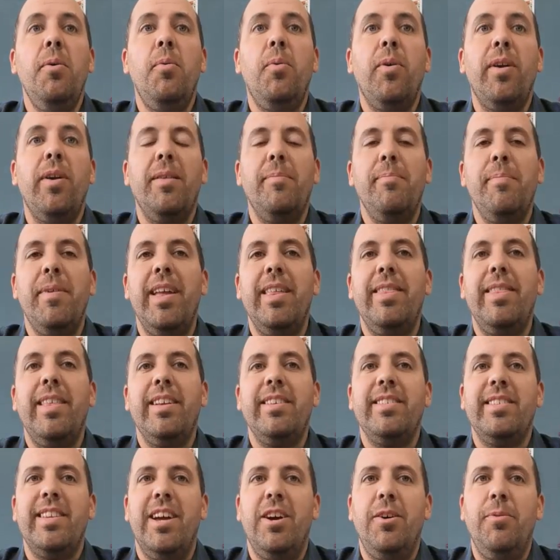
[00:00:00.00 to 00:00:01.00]
One of the main
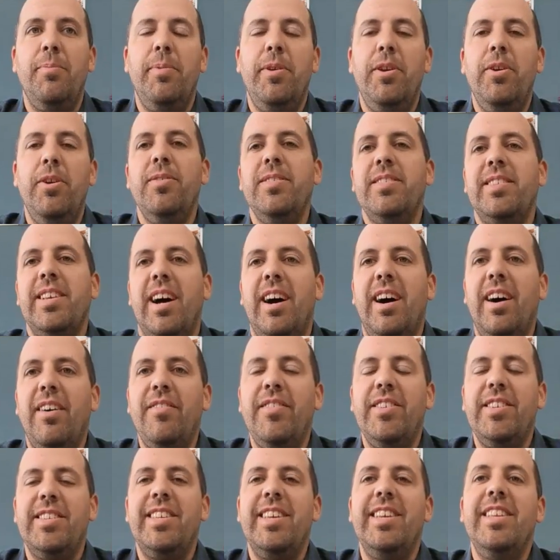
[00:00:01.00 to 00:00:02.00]
things to help you is
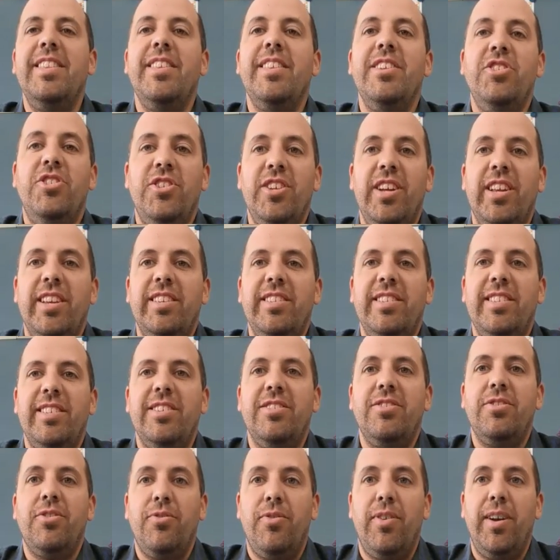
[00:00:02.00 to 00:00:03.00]
obviously the
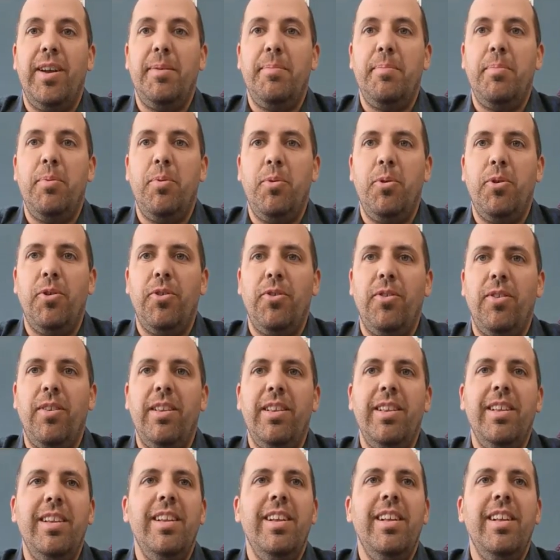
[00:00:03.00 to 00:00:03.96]
Genesis Grade Portal.